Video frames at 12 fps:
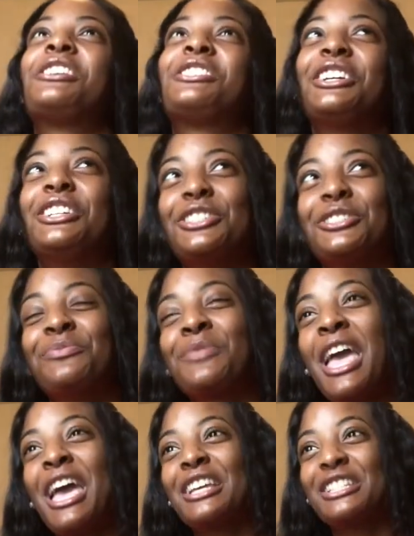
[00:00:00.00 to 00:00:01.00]
So
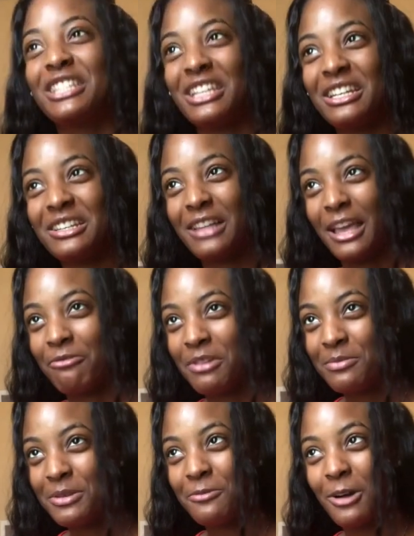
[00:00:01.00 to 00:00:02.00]
she like
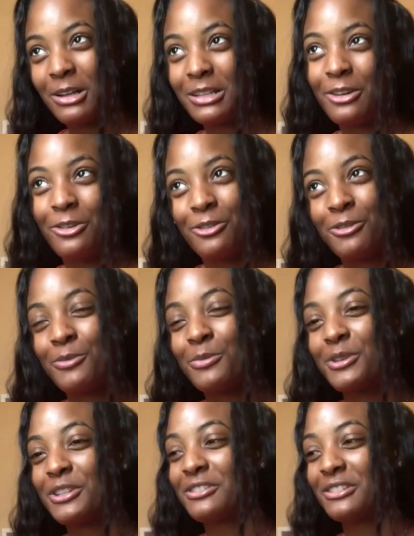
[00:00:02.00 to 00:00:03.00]
we'd be walking
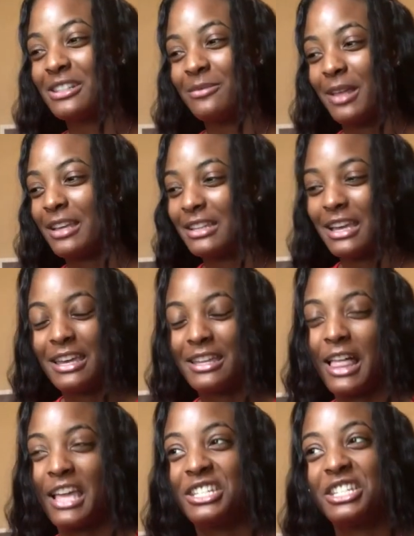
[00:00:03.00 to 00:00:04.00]
home or do something like that,
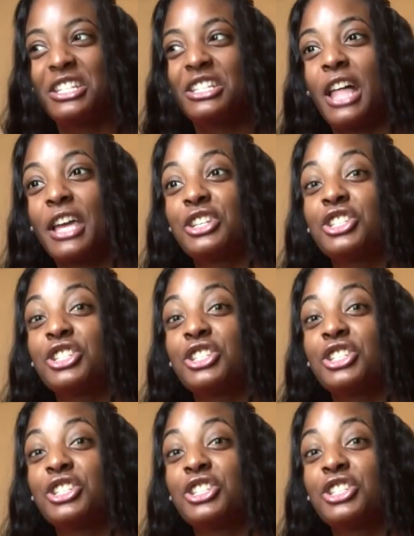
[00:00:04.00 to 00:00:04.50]
and like she'd